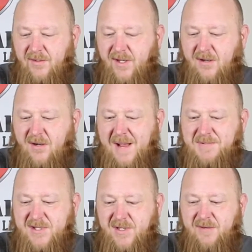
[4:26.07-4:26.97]
They're
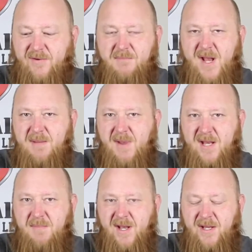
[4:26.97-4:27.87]
obsolete for many,
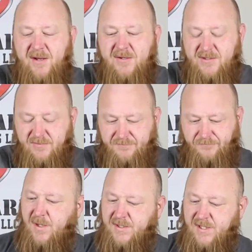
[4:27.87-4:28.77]
many, many years.
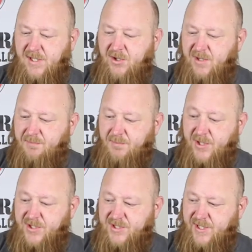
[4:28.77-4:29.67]
But you can
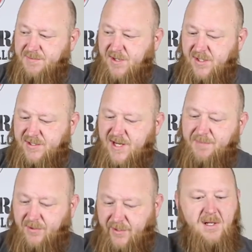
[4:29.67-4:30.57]
purchase these parts
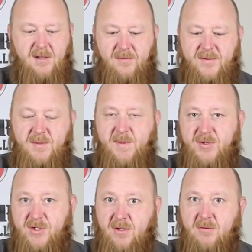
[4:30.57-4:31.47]
separately to
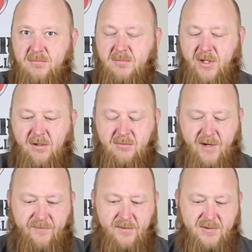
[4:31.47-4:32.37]
build your own
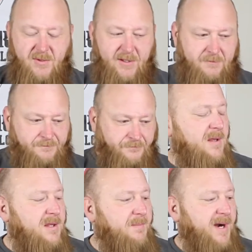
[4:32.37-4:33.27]
rifle as well.
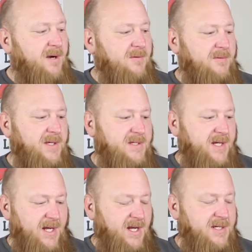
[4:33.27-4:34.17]
The barrel
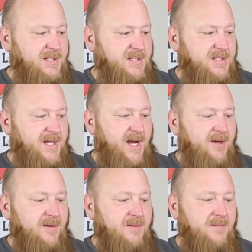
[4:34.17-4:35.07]
is a
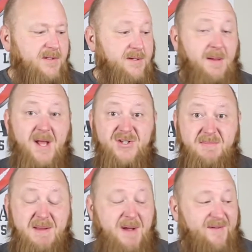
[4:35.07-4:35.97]
standard. It's
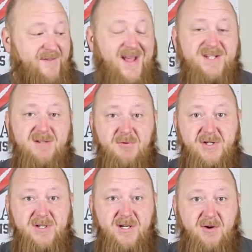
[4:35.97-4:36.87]
actually made by Faxon,
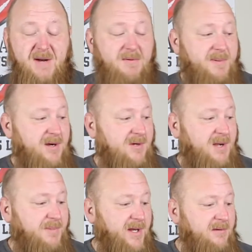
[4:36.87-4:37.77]
which is an incredible barrel
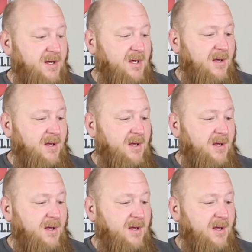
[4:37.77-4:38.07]
company.